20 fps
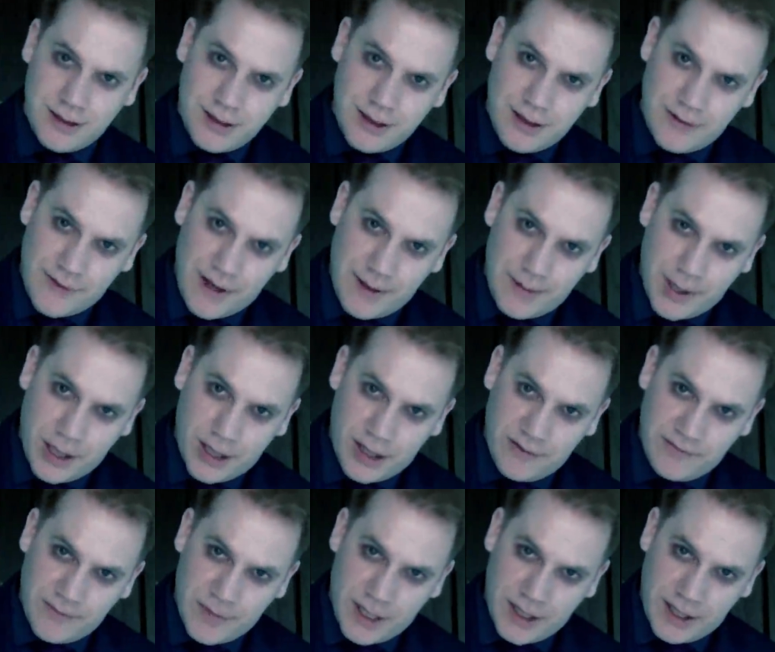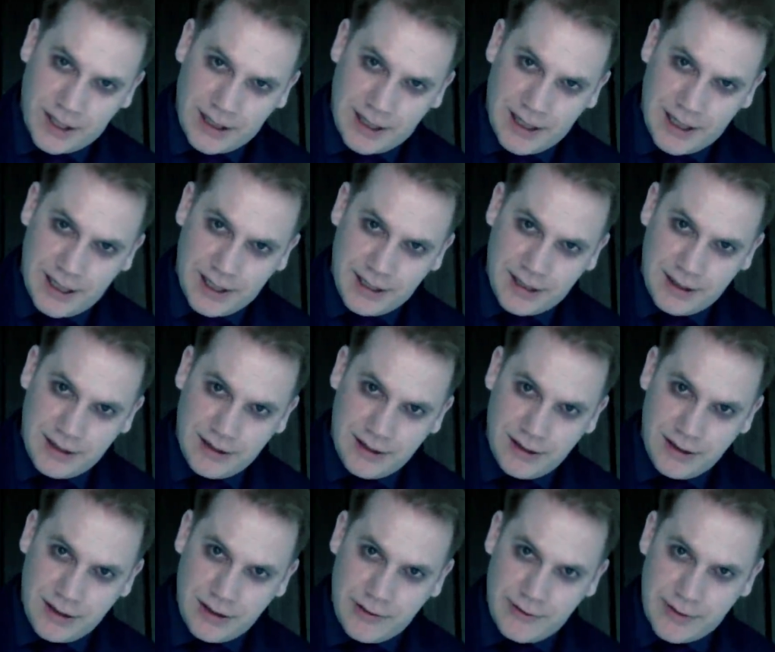a vampire of my clan?
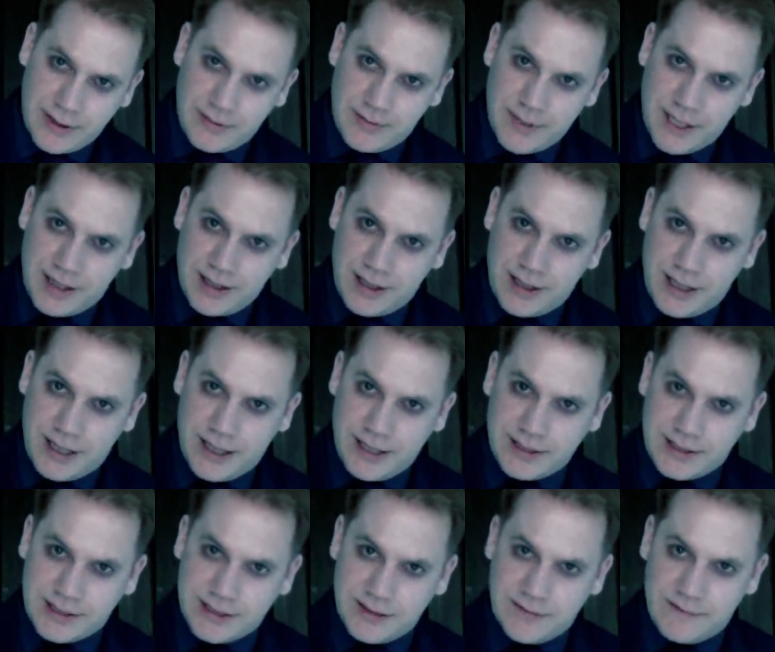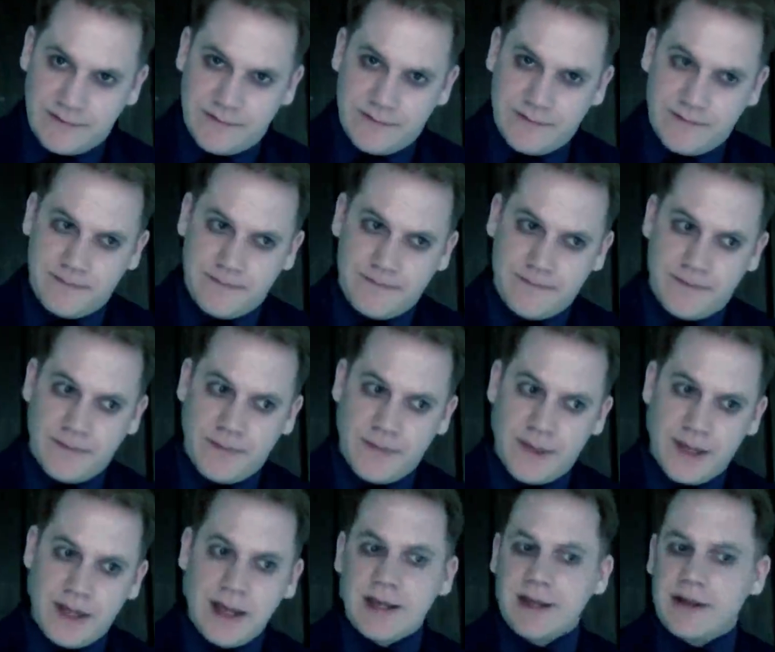Will it make a Kaitif?
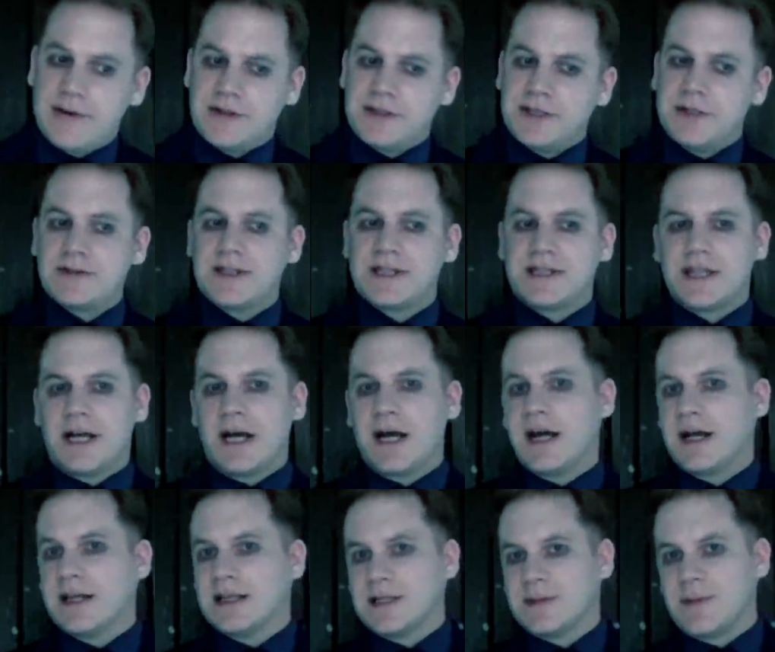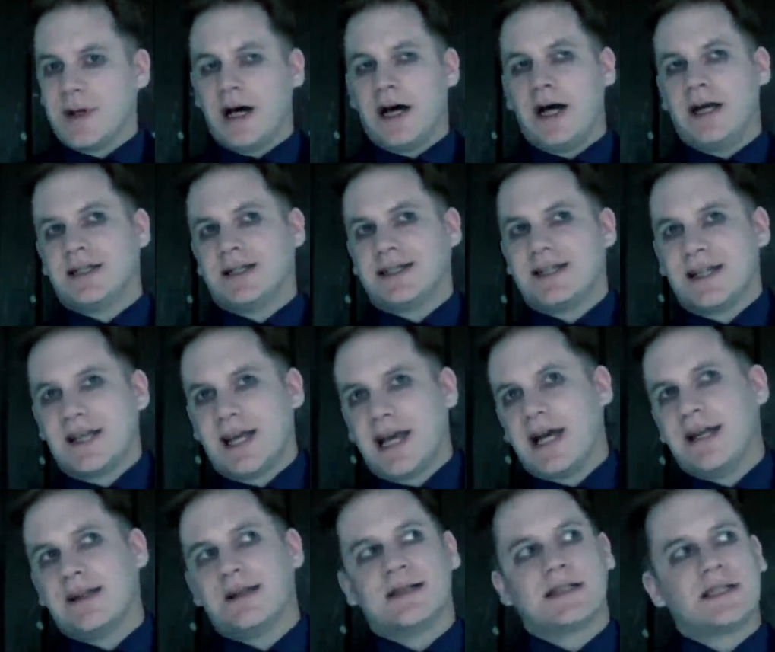There is no science behind it, and
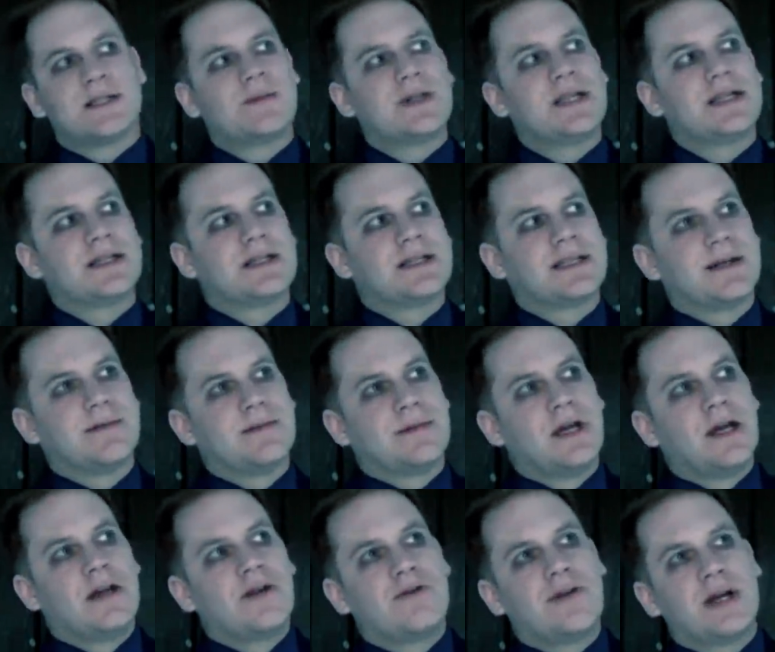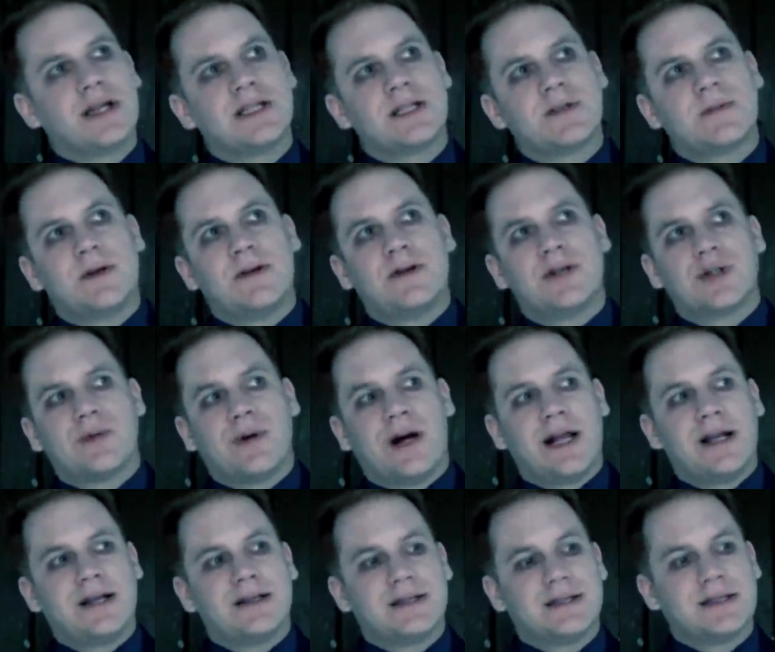again, this speaks to some great
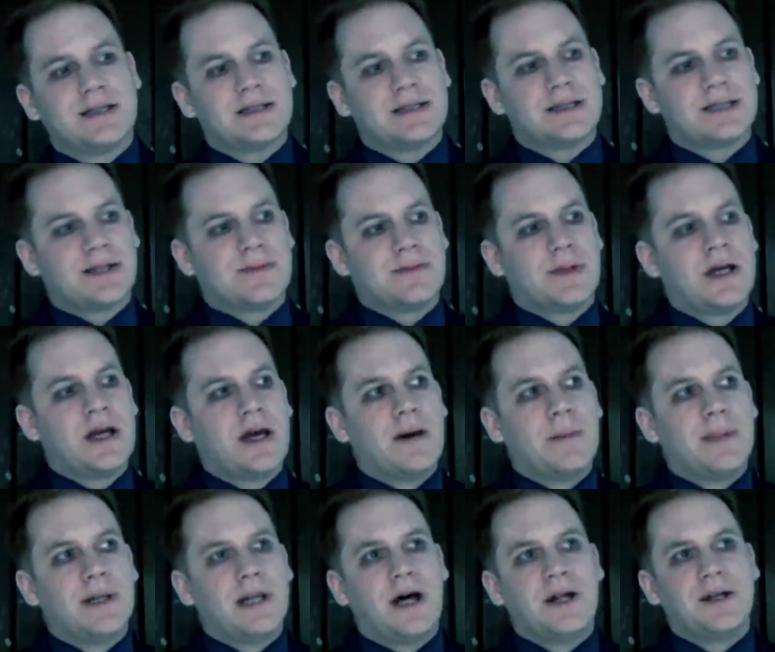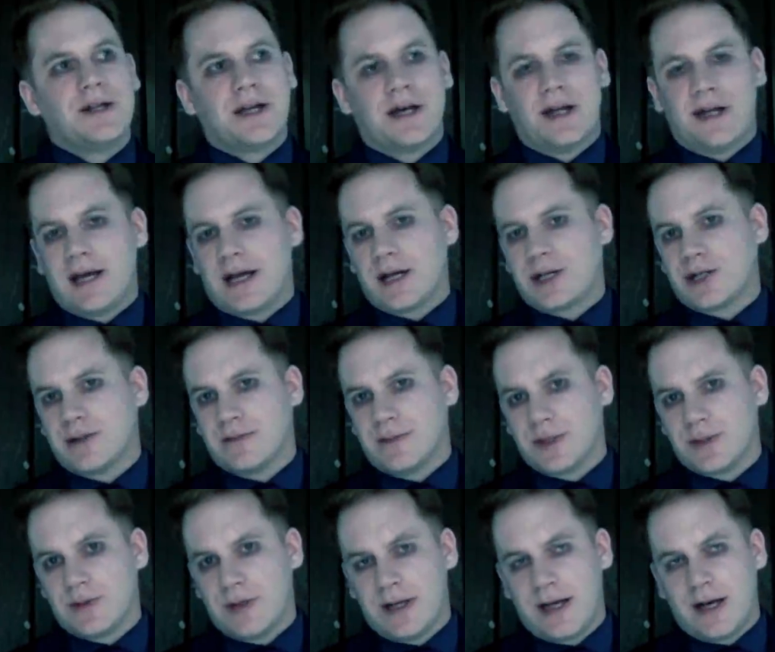spirituality, some blood connection
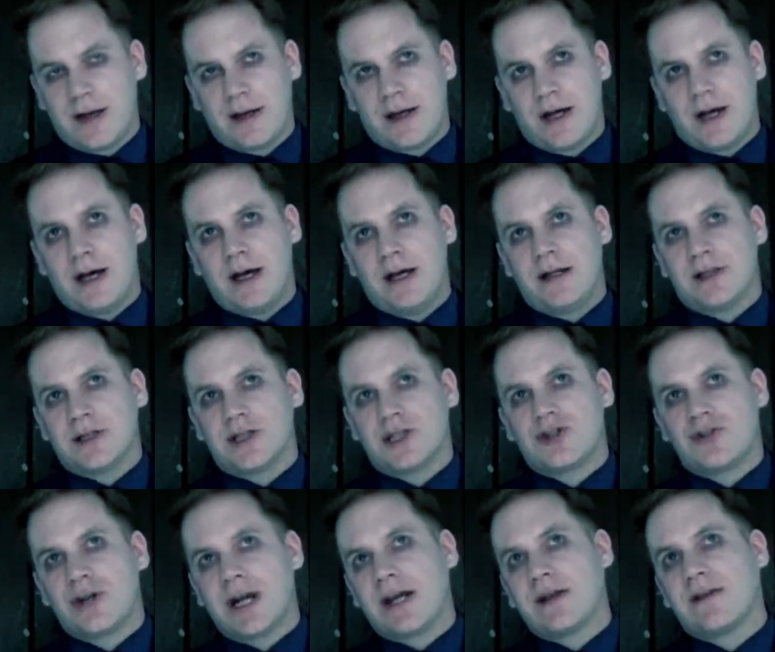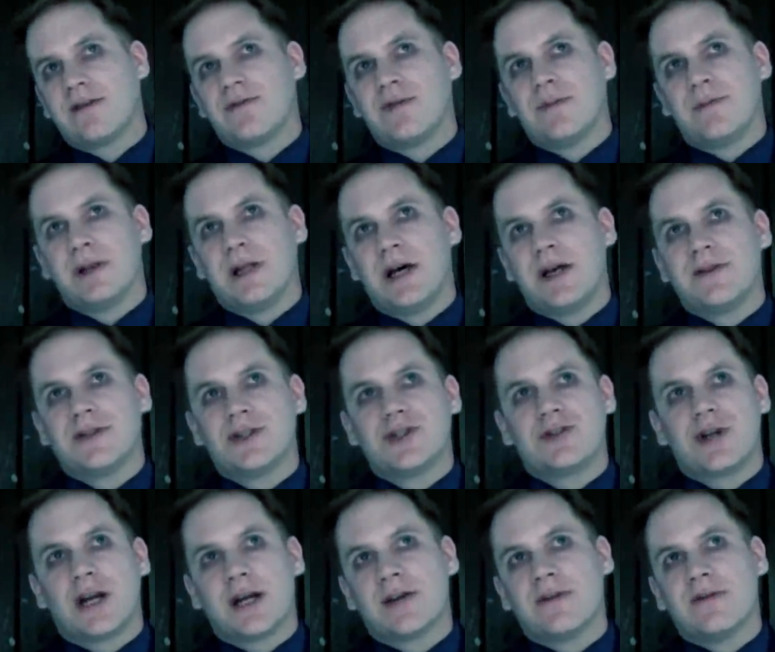between our kind, the strength of the blood, the
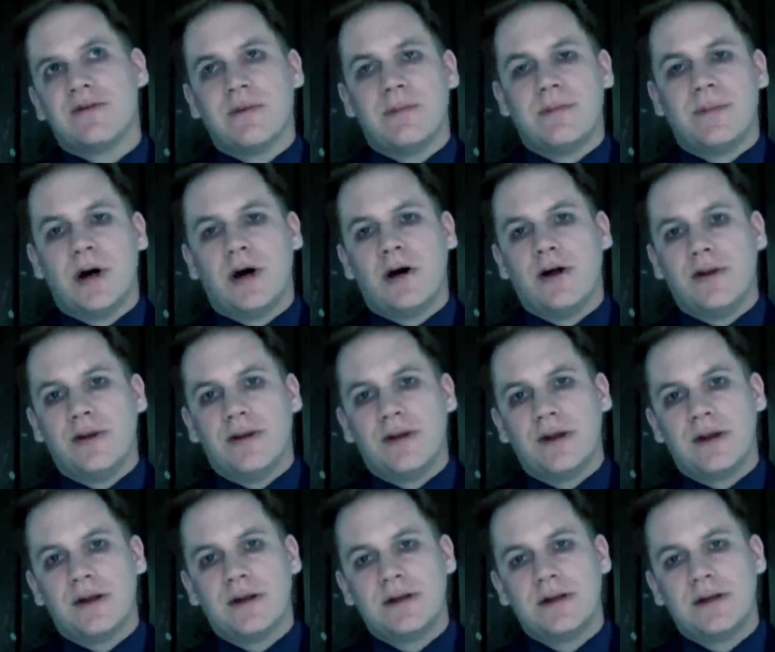strength of the bond.